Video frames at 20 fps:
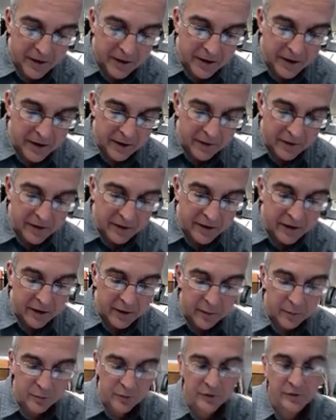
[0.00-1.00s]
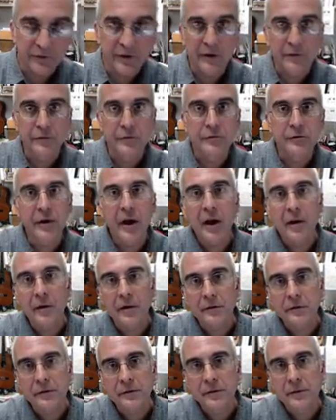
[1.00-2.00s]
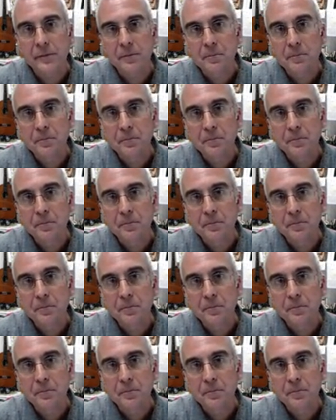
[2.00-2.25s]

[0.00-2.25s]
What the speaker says: in the precentral gyrus.